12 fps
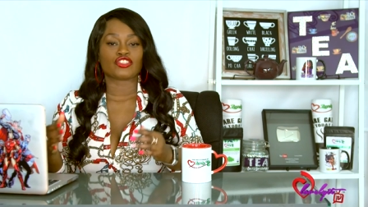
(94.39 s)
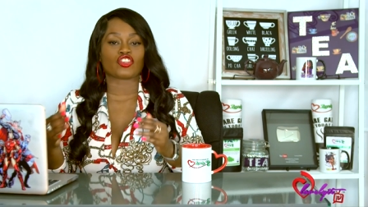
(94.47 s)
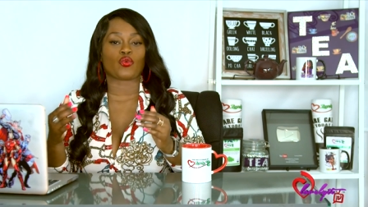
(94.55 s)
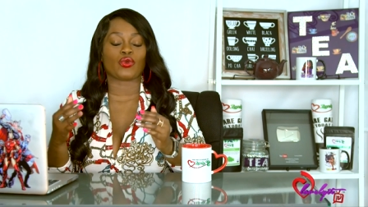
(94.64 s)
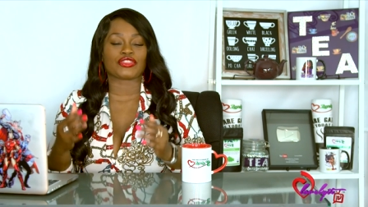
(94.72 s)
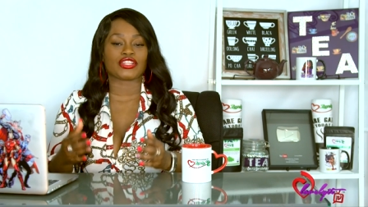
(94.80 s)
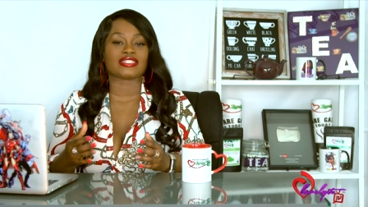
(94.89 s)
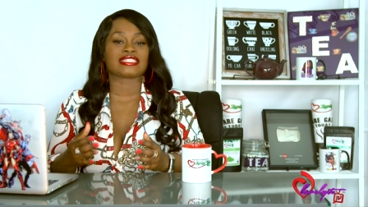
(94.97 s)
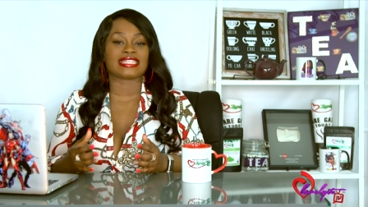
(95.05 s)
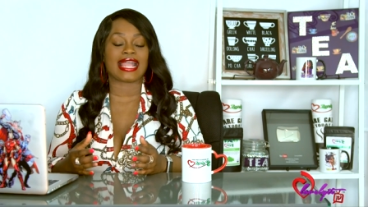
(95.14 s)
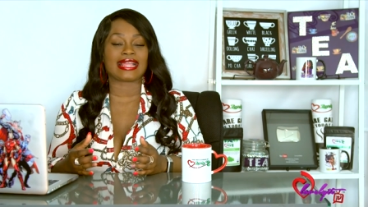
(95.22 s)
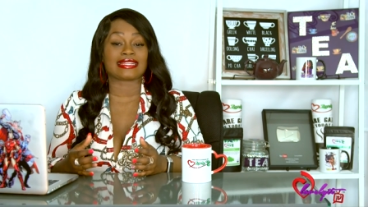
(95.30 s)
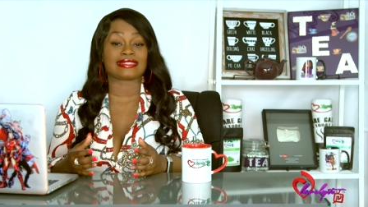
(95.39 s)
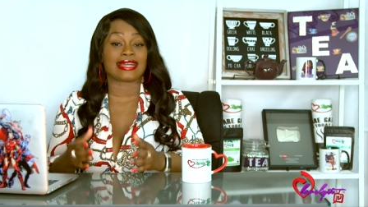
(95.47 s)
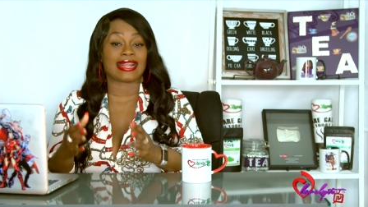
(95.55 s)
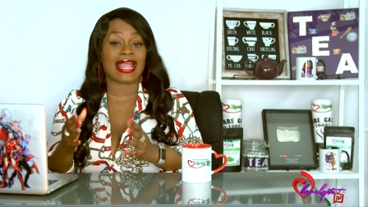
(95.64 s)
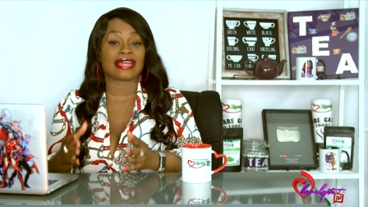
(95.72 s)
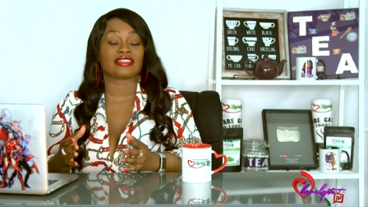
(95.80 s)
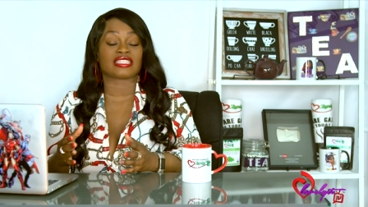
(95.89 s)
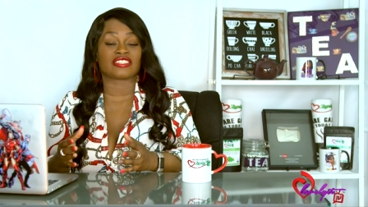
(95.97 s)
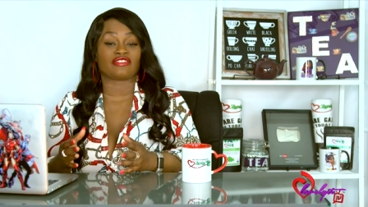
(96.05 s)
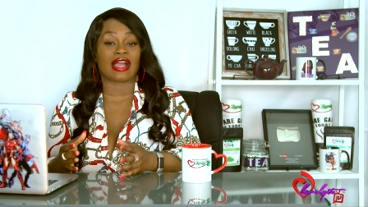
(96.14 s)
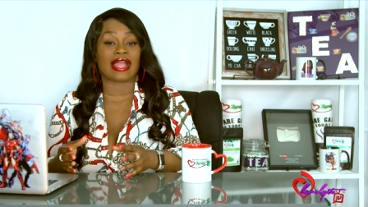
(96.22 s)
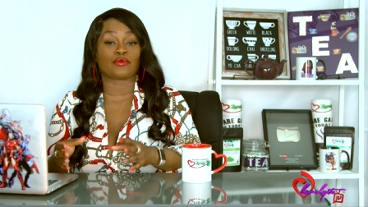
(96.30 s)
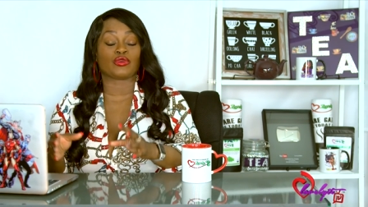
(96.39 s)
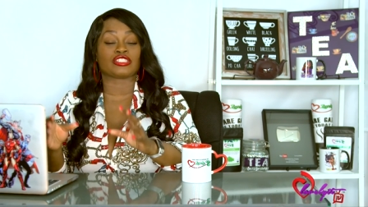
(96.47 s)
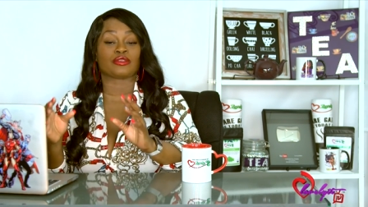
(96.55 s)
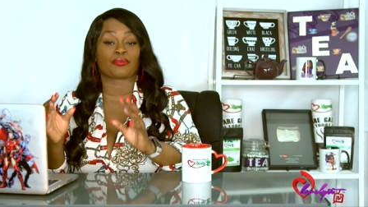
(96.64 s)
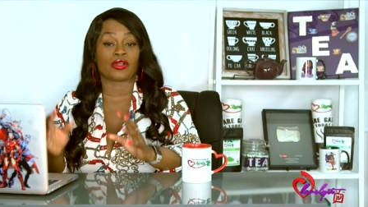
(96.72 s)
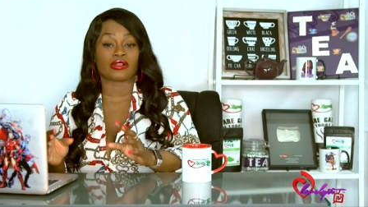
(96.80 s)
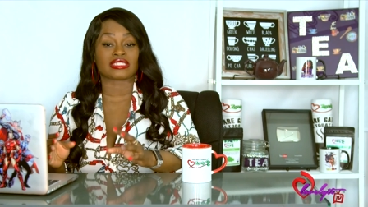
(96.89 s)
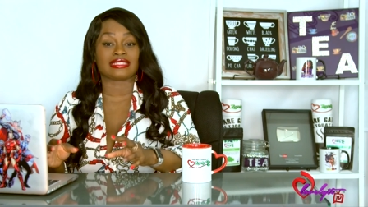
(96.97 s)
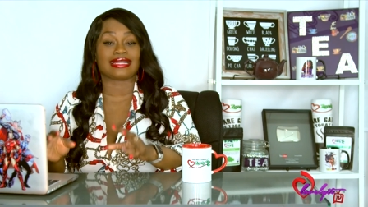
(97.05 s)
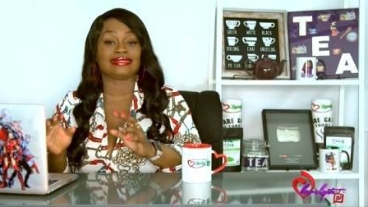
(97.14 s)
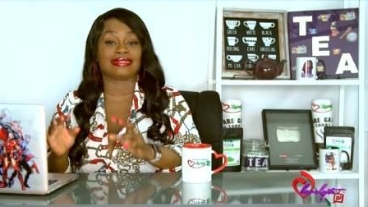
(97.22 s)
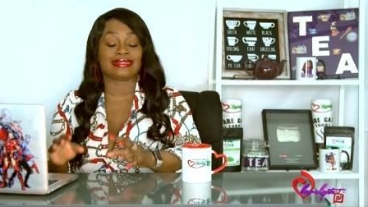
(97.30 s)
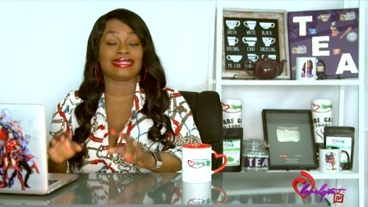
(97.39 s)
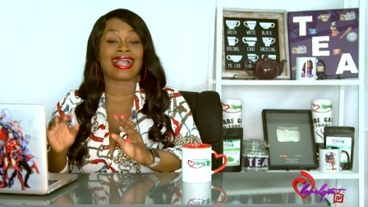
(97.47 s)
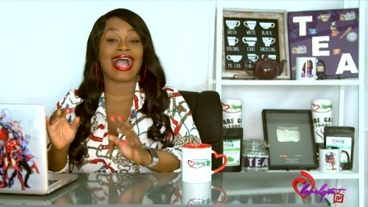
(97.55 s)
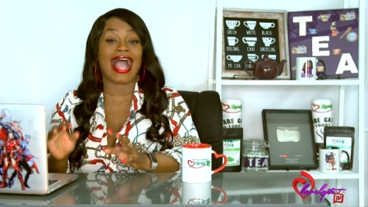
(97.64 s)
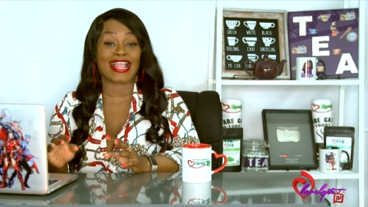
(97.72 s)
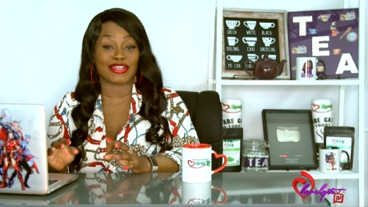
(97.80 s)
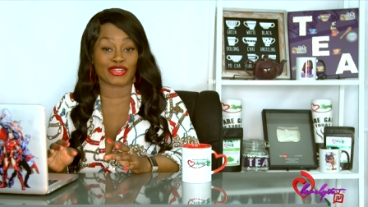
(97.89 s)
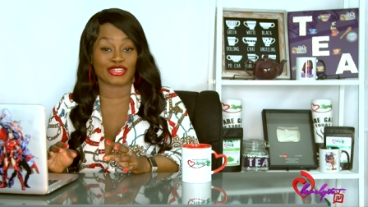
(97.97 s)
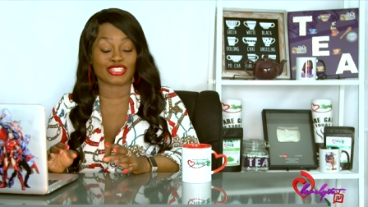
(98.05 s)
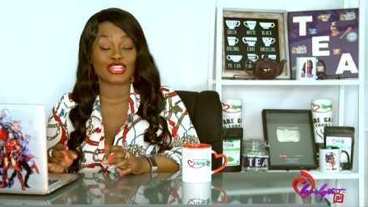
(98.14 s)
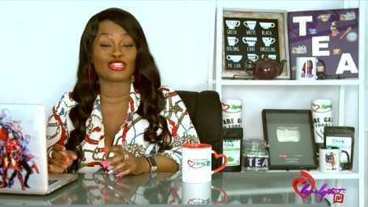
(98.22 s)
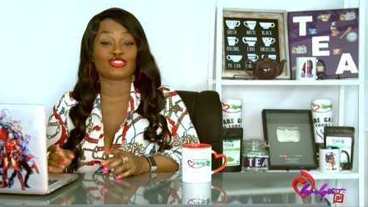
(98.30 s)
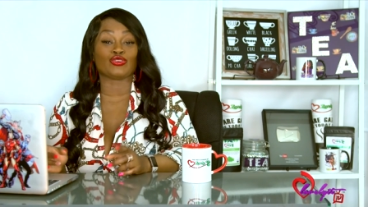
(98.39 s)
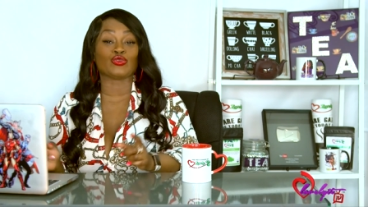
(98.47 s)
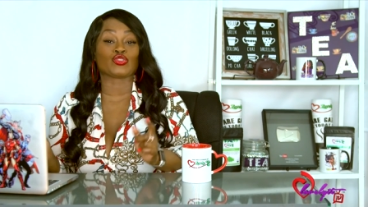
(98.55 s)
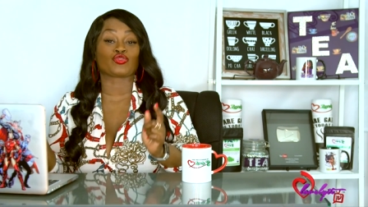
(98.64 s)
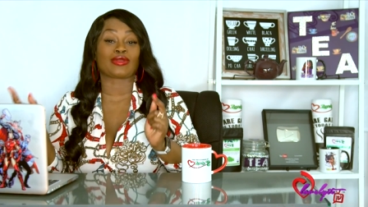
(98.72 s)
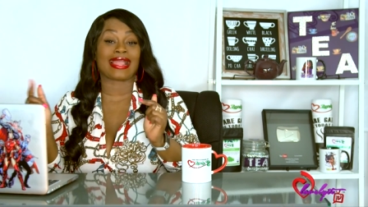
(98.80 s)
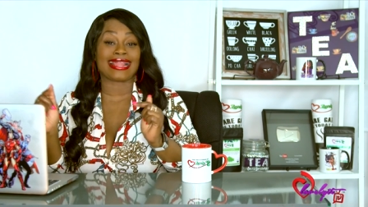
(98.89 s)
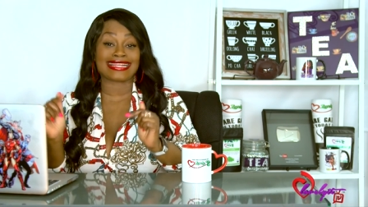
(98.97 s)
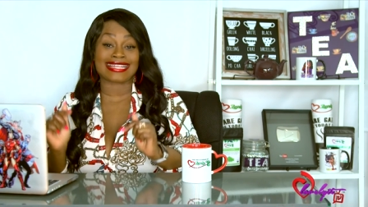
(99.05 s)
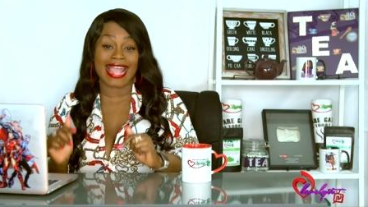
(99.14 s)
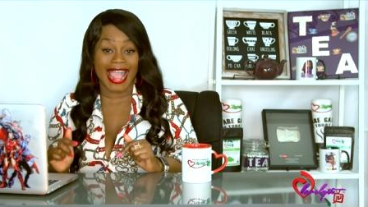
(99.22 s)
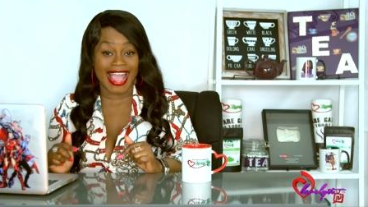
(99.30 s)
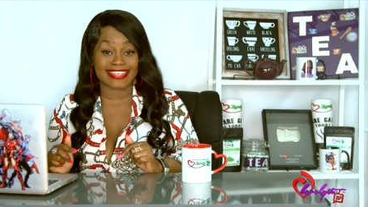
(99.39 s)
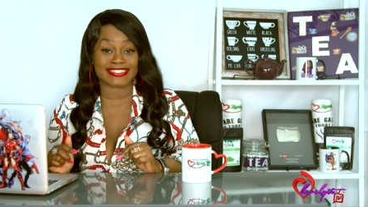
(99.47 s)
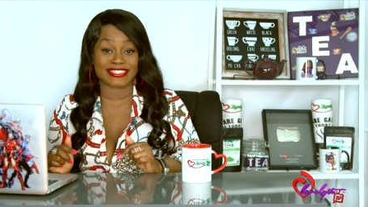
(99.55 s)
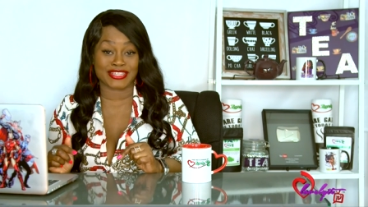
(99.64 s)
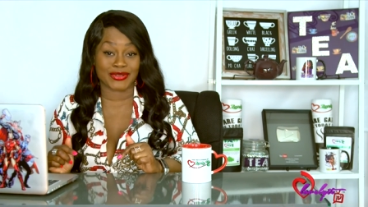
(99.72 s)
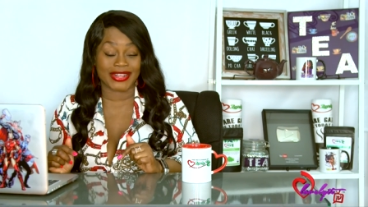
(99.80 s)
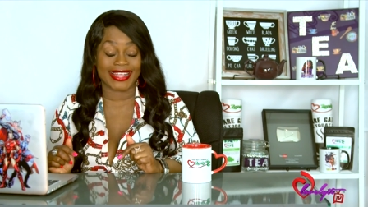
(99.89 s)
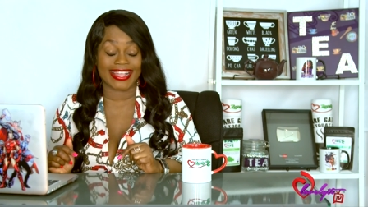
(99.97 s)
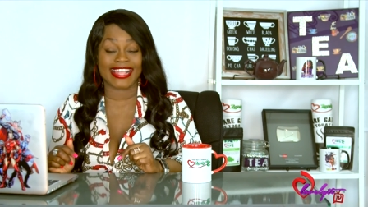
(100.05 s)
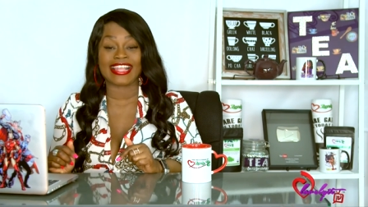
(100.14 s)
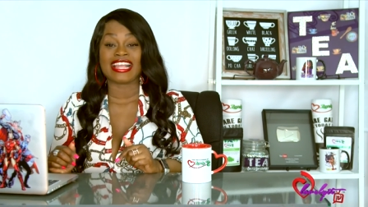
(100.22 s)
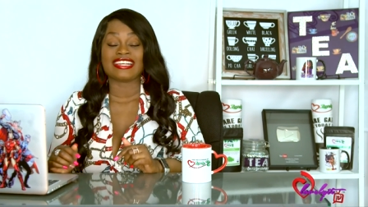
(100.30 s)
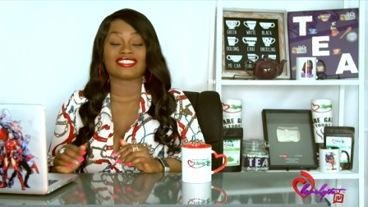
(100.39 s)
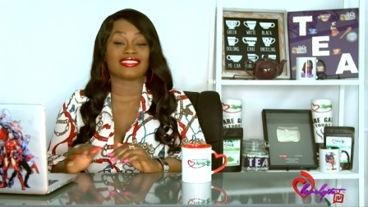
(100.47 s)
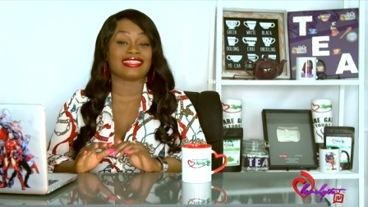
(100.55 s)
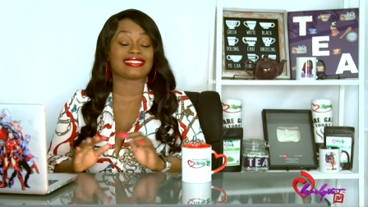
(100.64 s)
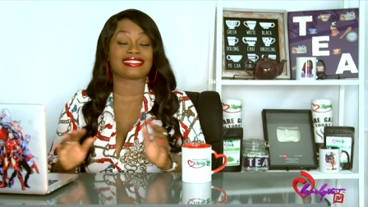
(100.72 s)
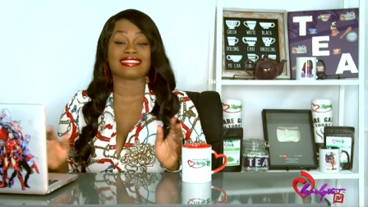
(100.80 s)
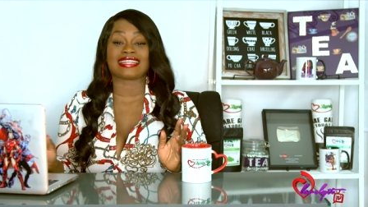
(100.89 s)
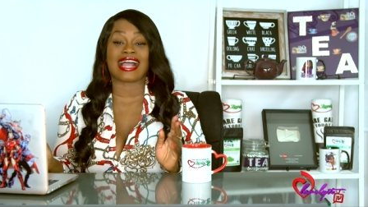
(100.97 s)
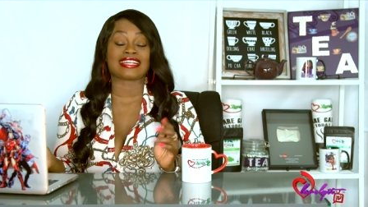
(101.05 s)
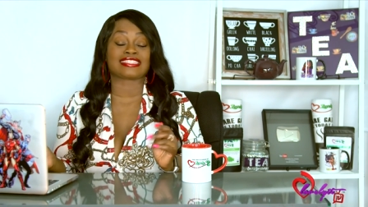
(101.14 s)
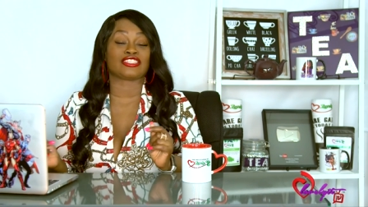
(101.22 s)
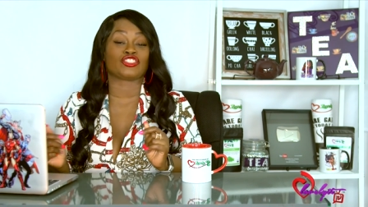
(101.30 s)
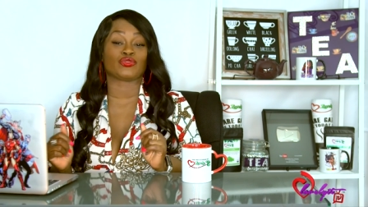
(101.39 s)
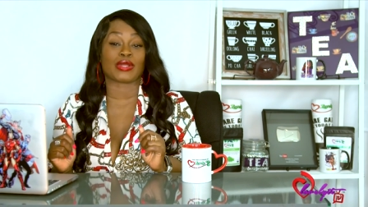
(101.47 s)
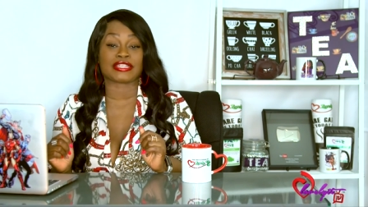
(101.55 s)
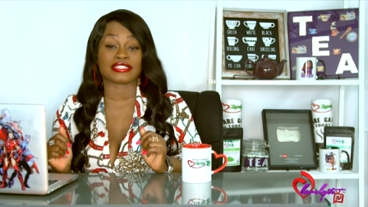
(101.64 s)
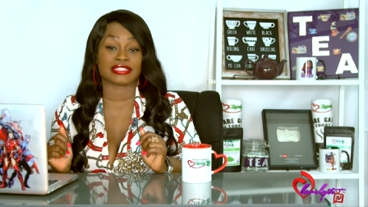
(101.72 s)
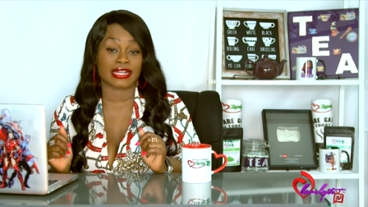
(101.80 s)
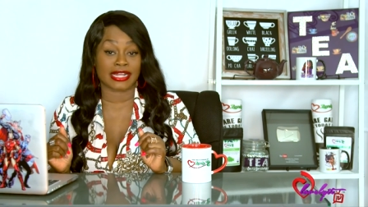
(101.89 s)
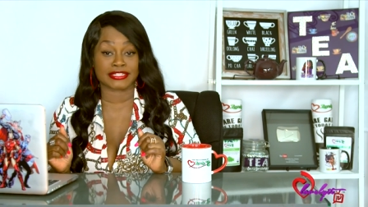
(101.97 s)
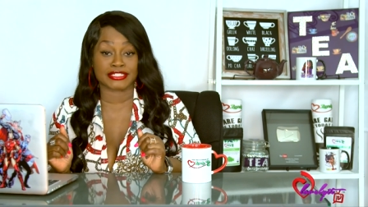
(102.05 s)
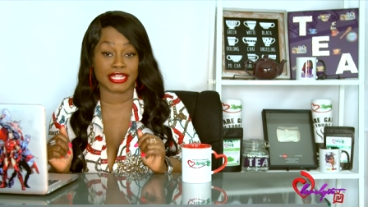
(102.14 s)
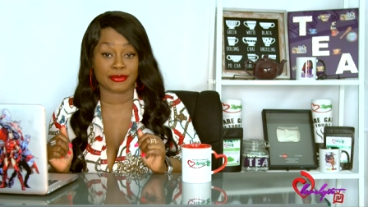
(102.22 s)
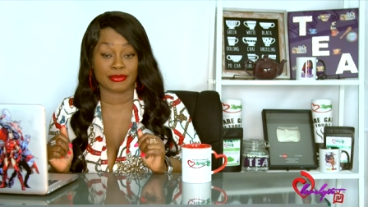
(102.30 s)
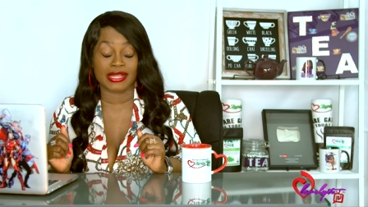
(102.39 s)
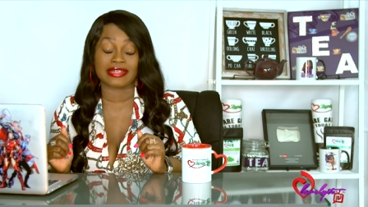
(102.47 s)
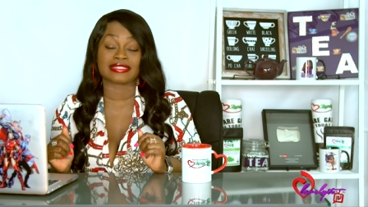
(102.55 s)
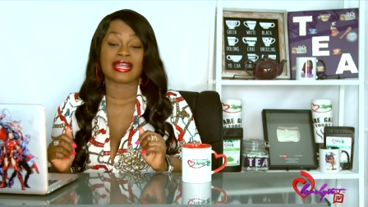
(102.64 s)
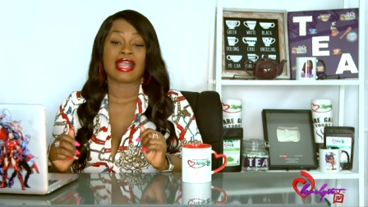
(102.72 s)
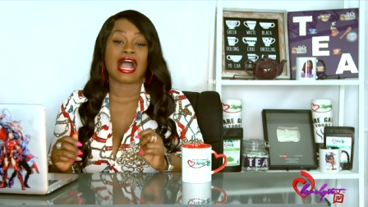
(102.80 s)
So, what they're saying is that Alex Fine was the person that Diddy hired to train Cassie, okay? So, this entire situation is a hot damn mess.